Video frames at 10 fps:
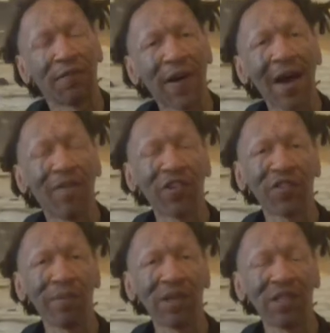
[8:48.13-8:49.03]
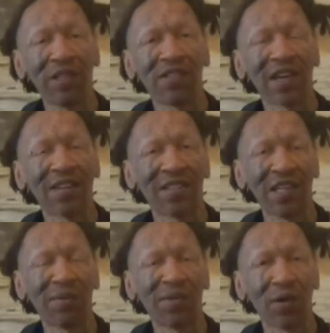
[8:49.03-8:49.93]
The 500 milliliter
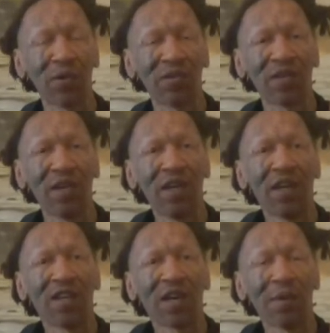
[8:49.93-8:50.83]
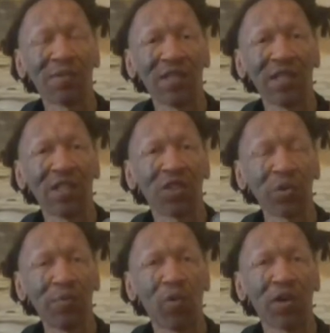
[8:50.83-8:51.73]
Titanium Tokes comes in at
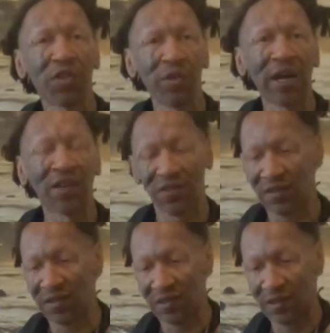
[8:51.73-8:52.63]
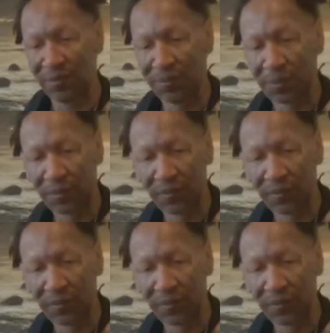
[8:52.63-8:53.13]
3.3 ounces.